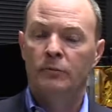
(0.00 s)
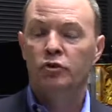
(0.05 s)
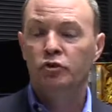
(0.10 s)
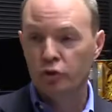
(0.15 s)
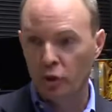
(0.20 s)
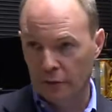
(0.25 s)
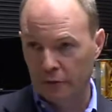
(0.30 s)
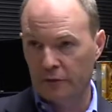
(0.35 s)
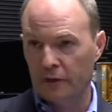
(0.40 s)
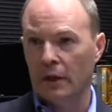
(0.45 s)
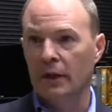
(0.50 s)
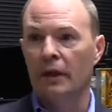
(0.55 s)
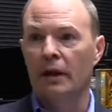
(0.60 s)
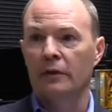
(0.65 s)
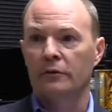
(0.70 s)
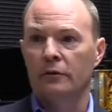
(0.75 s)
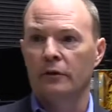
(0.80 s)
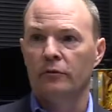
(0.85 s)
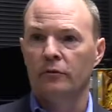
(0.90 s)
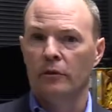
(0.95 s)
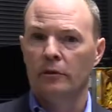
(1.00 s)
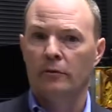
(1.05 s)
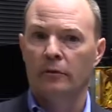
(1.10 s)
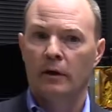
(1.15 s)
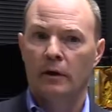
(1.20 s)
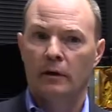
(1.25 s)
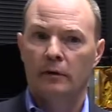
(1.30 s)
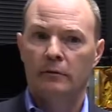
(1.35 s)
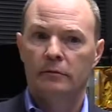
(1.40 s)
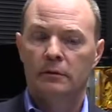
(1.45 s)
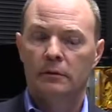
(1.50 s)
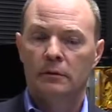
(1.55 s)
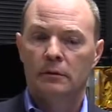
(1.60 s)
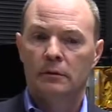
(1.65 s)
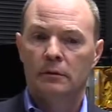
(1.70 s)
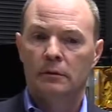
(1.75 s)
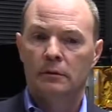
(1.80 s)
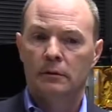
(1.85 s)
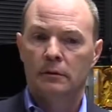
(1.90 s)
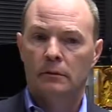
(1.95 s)
just to get access to the valve.
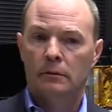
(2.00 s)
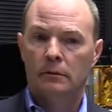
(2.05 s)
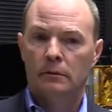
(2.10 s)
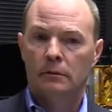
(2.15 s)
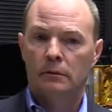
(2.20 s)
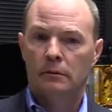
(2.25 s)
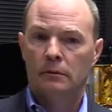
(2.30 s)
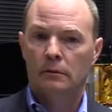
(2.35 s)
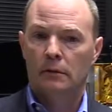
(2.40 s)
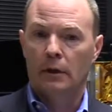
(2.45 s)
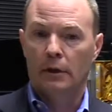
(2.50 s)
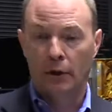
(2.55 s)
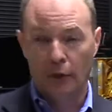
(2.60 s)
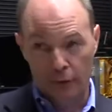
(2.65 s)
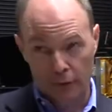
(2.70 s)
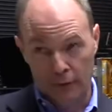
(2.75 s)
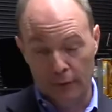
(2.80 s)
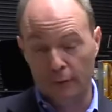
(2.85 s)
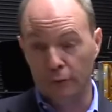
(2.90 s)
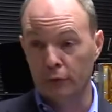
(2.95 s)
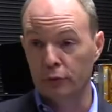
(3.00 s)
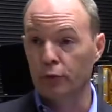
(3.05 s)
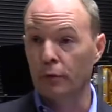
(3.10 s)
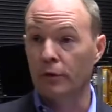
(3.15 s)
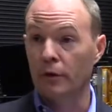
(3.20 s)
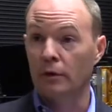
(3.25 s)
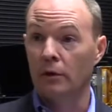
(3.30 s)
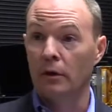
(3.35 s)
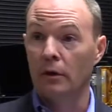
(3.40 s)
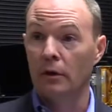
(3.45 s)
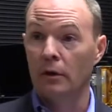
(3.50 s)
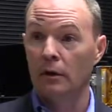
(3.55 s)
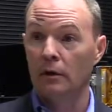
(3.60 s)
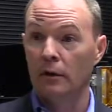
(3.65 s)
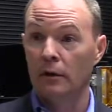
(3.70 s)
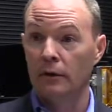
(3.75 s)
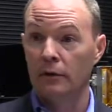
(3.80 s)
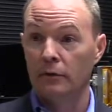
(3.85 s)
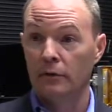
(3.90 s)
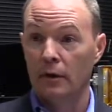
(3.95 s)
Another difference with a car
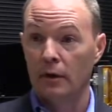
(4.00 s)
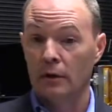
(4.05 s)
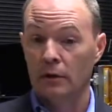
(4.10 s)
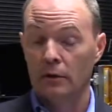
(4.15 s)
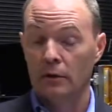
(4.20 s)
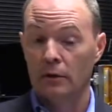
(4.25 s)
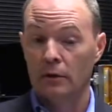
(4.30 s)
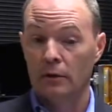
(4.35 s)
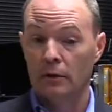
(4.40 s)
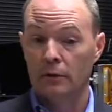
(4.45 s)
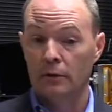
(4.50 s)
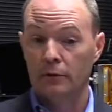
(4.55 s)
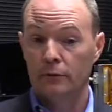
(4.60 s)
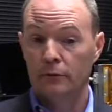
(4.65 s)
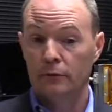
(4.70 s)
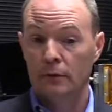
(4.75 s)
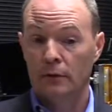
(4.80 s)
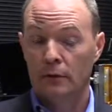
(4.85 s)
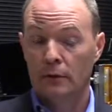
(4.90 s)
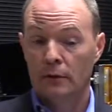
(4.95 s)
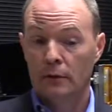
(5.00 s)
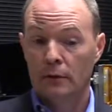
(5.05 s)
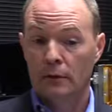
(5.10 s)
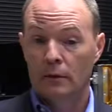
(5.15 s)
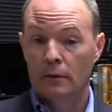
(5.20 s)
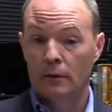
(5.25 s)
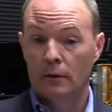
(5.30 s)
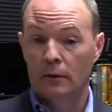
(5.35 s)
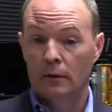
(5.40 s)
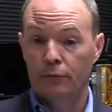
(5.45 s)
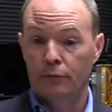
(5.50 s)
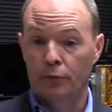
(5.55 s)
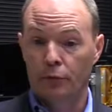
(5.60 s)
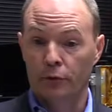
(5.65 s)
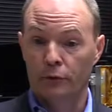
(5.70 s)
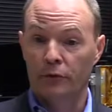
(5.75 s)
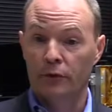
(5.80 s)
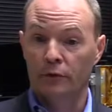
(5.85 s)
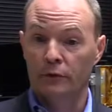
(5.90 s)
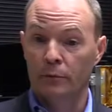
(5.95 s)
is that a car's fuel
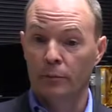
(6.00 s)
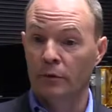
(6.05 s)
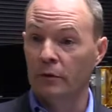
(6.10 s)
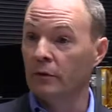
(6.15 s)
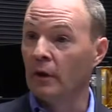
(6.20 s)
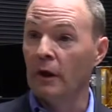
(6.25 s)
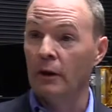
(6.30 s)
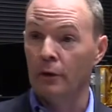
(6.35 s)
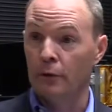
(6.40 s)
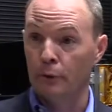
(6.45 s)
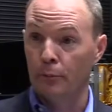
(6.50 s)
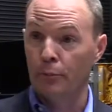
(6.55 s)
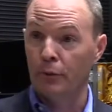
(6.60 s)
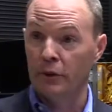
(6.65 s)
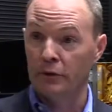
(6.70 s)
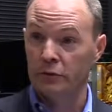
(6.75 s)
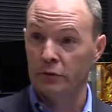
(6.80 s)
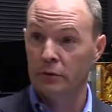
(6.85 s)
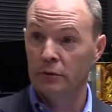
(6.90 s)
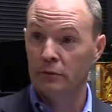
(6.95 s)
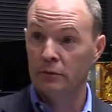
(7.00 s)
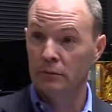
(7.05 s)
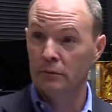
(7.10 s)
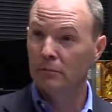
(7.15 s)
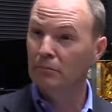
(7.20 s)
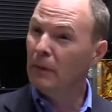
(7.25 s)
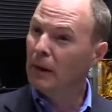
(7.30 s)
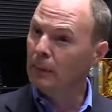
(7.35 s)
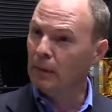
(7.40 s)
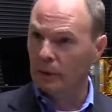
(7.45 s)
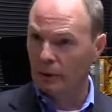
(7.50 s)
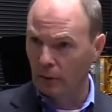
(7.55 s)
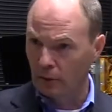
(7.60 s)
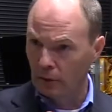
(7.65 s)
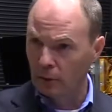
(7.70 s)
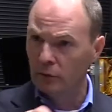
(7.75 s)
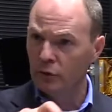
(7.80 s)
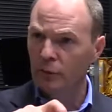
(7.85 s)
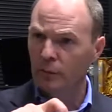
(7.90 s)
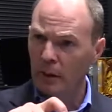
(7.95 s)
system is not under pressure. Maybe a
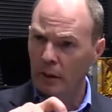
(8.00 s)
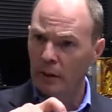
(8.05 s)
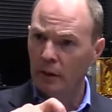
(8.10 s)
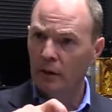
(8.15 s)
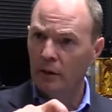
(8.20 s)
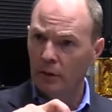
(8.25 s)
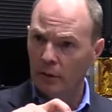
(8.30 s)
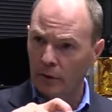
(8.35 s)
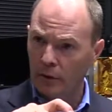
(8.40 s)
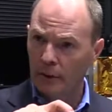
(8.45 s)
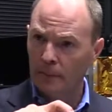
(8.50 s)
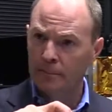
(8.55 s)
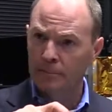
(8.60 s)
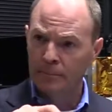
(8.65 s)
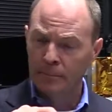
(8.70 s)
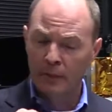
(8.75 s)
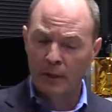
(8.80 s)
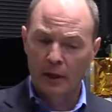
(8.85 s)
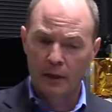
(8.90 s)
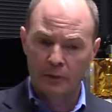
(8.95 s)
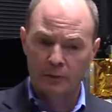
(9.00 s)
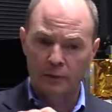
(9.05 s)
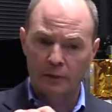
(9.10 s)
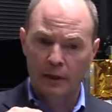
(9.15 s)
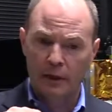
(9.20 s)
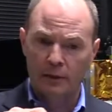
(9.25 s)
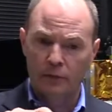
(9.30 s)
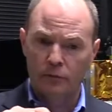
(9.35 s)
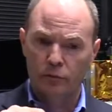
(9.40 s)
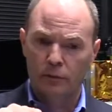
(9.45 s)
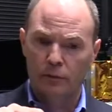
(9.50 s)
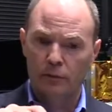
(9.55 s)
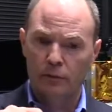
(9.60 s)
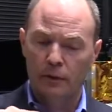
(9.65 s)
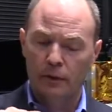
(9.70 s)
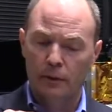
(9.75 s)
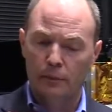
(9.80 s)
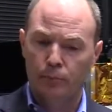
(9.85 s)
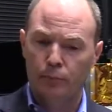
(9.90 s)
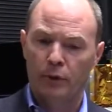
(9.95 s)
little. You might hear a slight
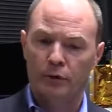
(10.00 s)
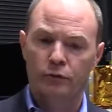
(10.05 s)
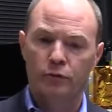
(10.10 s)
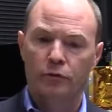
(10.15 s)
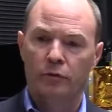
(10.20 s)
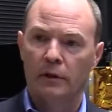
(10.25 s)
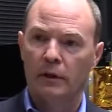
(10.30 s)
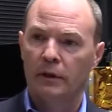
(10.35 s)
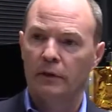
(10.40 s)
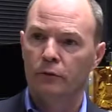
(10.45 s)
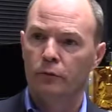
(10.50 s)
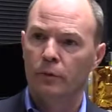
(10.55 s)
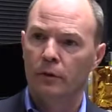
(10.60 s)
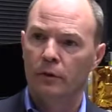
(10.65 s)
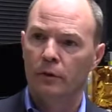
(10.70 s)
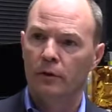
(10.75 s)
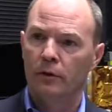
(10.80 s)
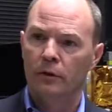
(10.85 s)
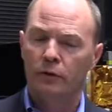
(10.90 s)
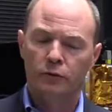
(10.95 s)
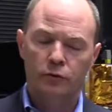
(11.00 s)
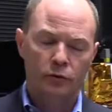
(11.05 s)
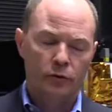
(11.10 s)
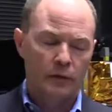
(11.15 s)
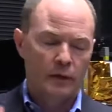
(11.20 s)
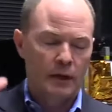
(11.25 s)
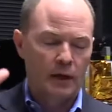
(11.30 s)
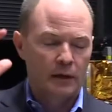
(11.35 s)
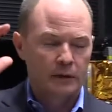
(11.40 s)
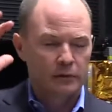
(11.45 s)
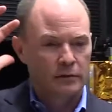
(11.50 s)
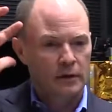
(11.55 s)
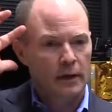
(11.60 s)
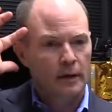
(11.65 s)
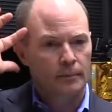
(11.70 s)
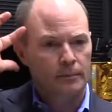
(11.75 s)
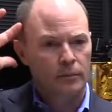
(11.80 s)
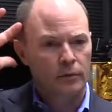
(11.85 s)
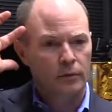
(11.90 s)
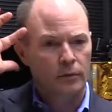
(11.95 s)
pressure release when you unscrew a gas
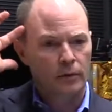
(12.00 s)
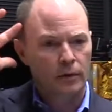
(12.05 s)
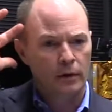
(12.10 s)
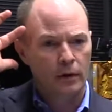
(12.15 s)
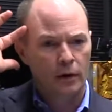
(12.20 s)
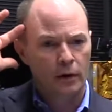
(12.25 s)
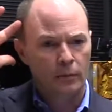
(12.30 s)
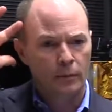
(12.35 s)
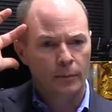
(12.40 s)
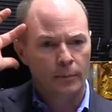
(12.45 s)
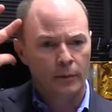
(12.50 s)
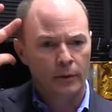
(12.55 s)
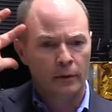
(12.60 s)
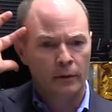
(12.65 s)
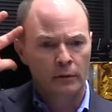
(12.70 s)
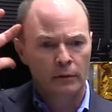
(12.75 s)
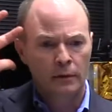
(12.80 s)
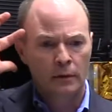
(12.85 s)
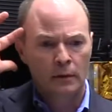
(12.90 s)
cap to an automobile,